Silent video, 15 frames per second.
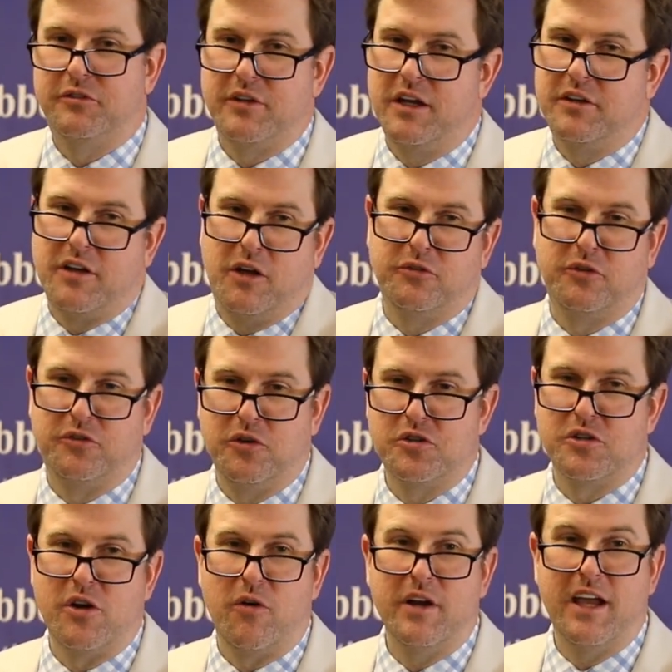state
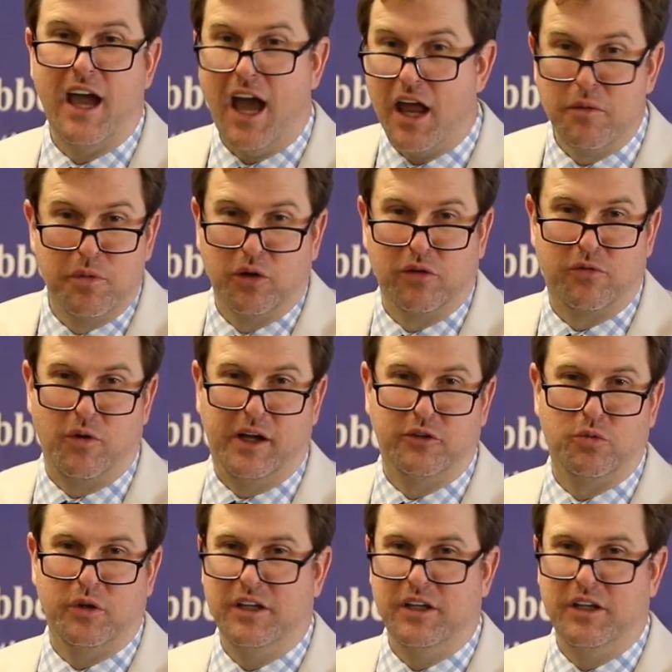constitution already had a Bill of Rights.